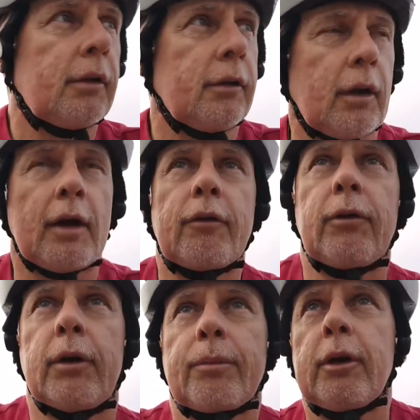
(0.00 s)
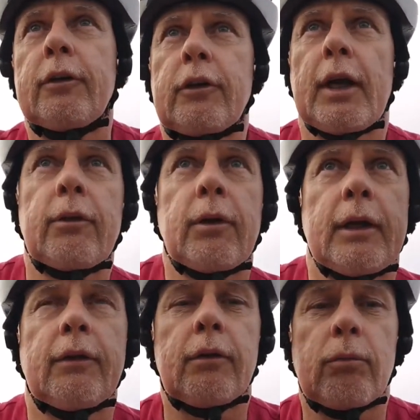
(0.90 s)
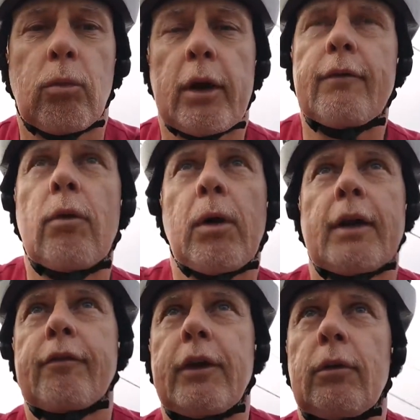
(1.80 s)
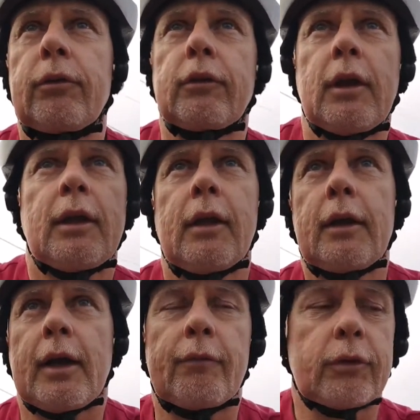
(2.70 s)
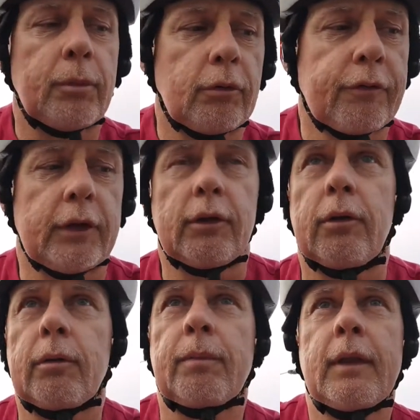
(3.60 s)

you love her and appreciate her in whatever way feels comfortable for you.